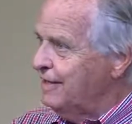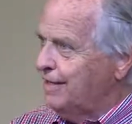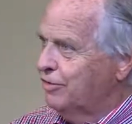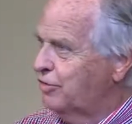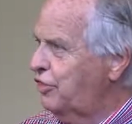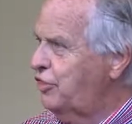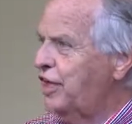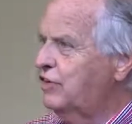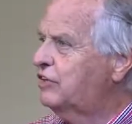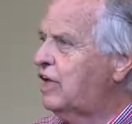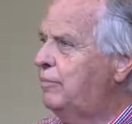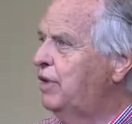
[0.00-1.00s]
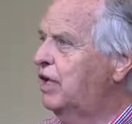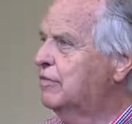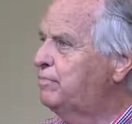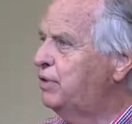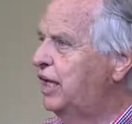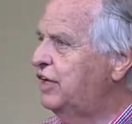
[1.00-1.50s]
there were things coming
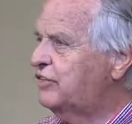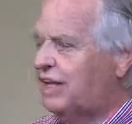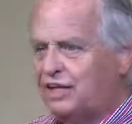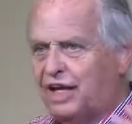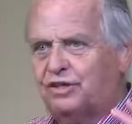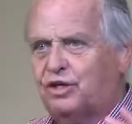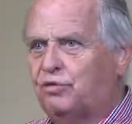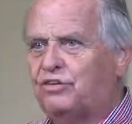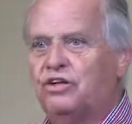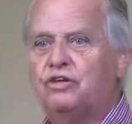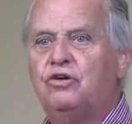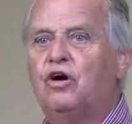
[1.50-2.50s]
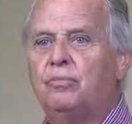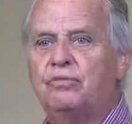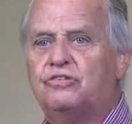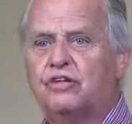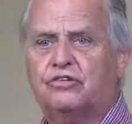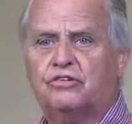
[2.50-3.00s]
in place, and yet there was
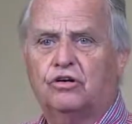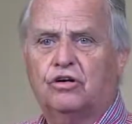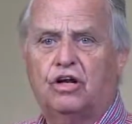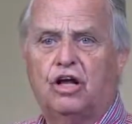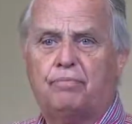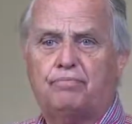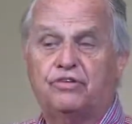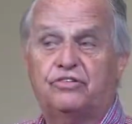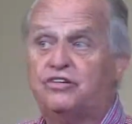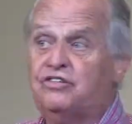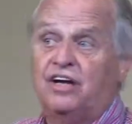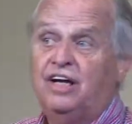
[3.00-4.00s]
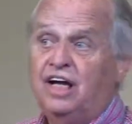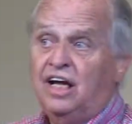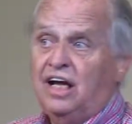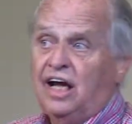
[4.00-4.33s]
enormous external opposition,